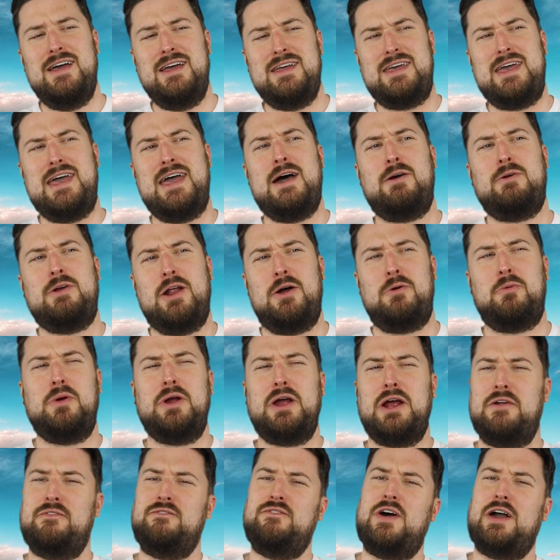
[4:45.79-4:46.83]

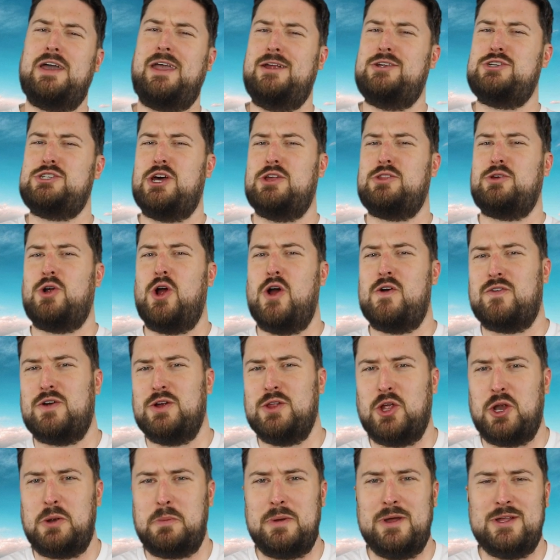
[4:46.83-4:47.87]
we're going to fuck each other over a
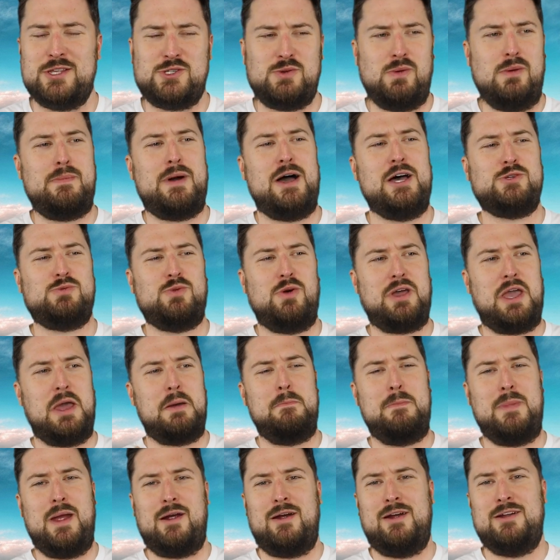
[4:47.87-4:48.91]
little bit, so we might as well get
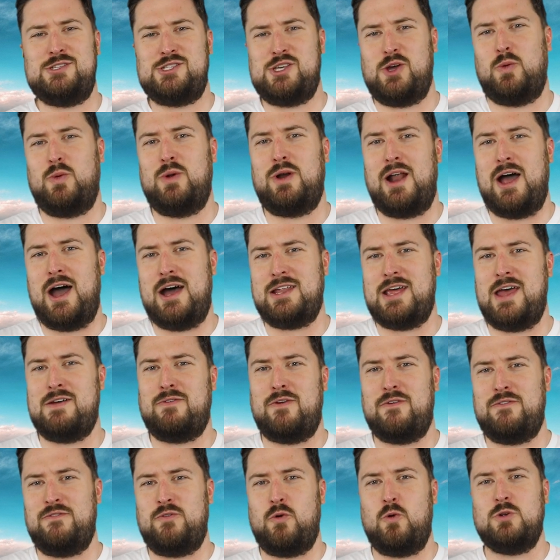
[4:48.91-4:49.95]
married so we're not
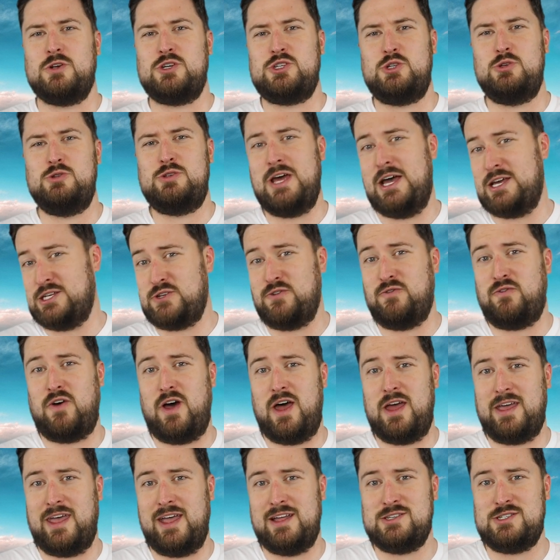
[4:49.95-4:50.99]
ever forced to
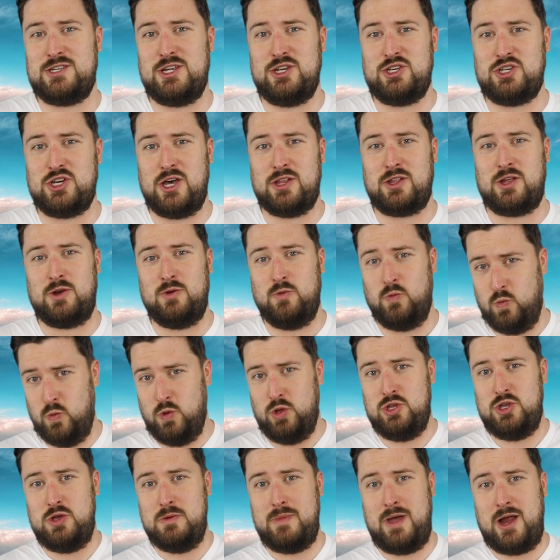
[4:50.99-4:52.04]
testify against each other.
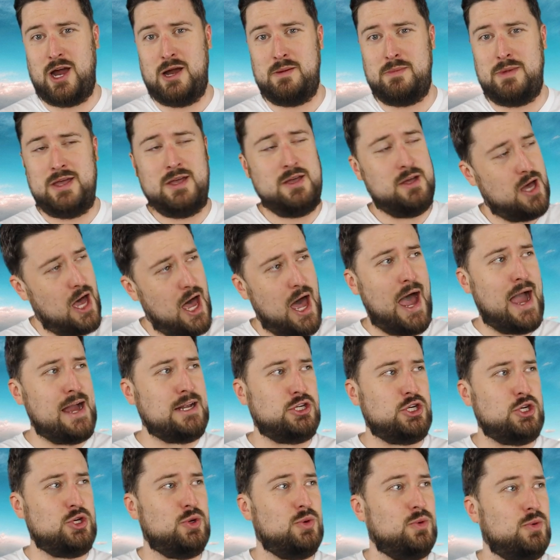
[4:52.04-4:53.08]
Will you marry me? I
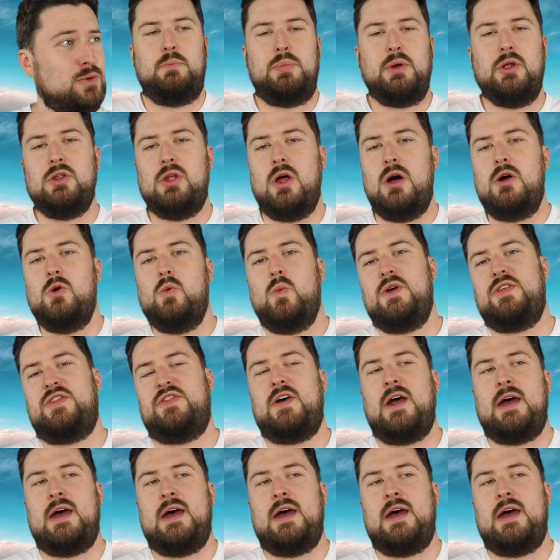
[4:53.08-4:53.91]
do. But along with